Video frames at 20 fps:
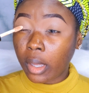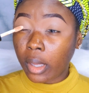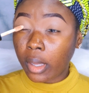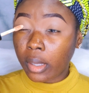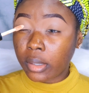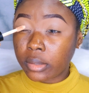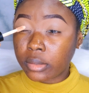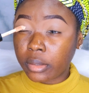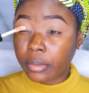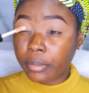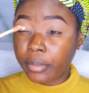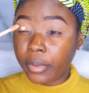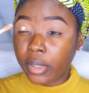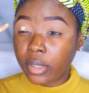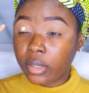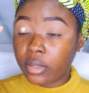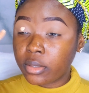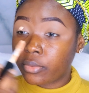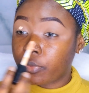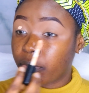as a
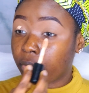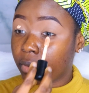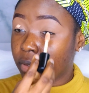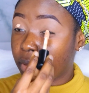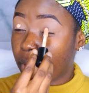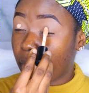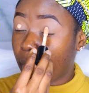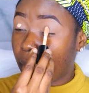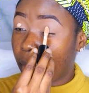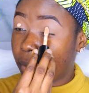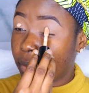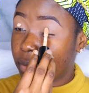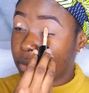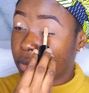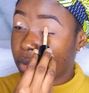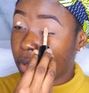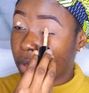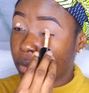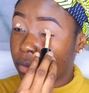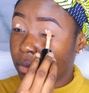base for the
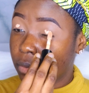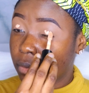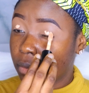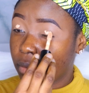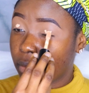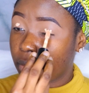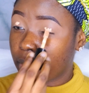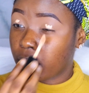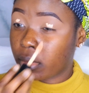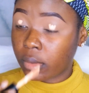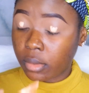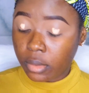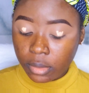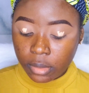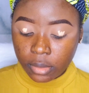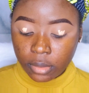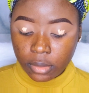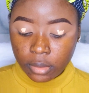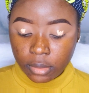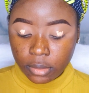eyeshadow.
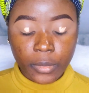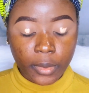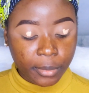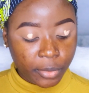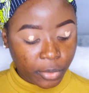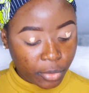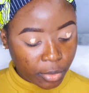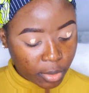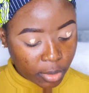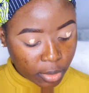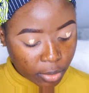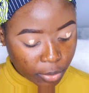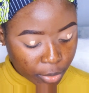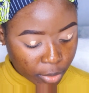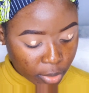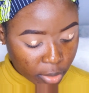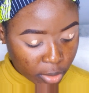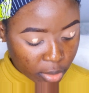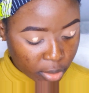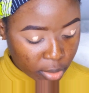I'm going in
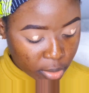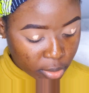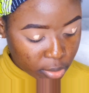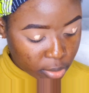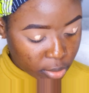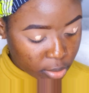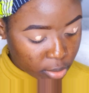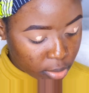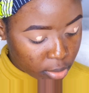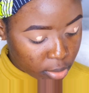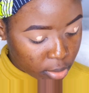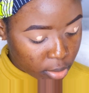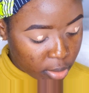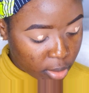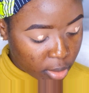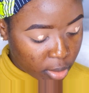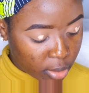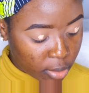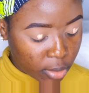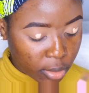with this
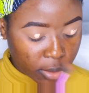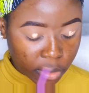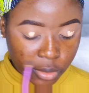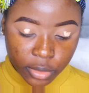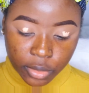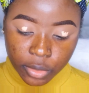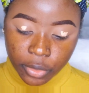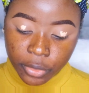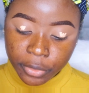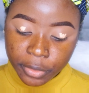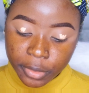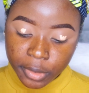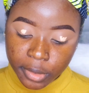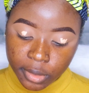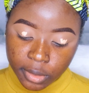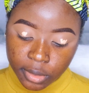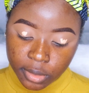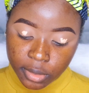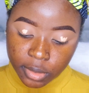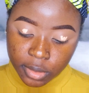Deluxe
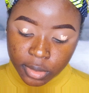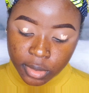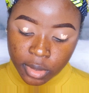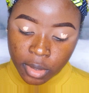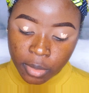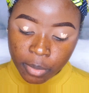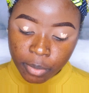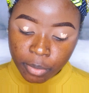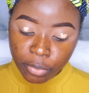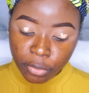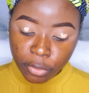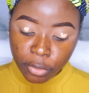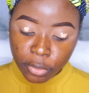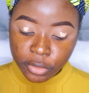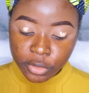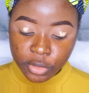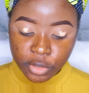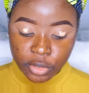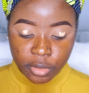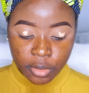crease
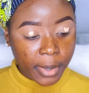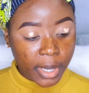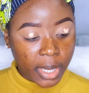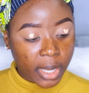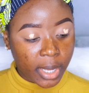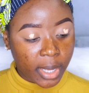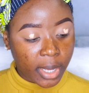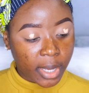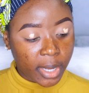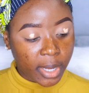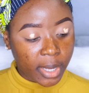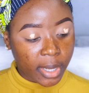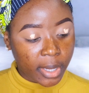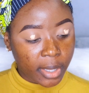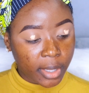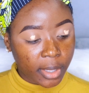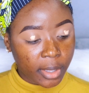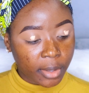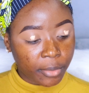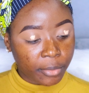brush
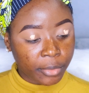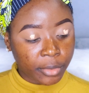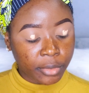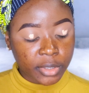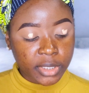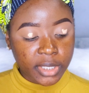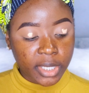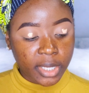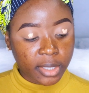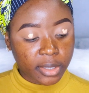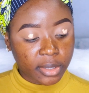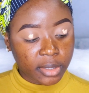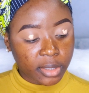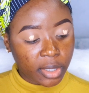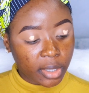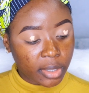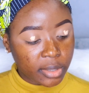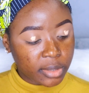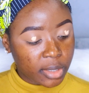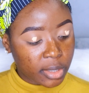by Real
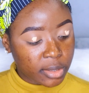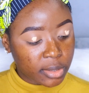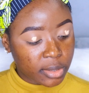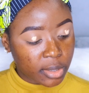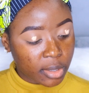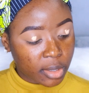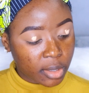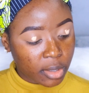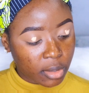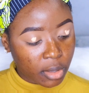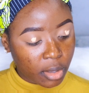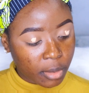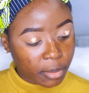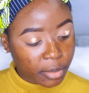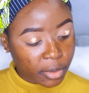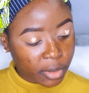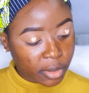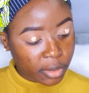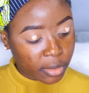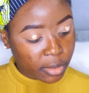Techniques. It's in the
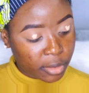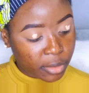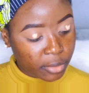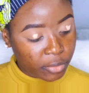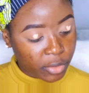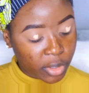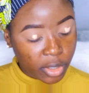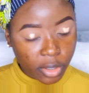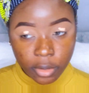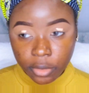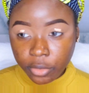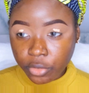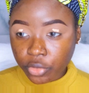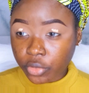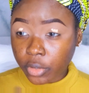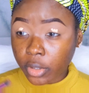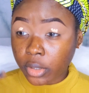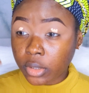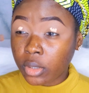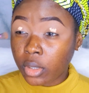number
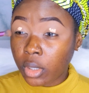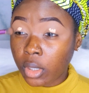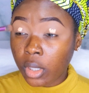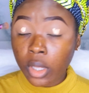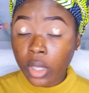300.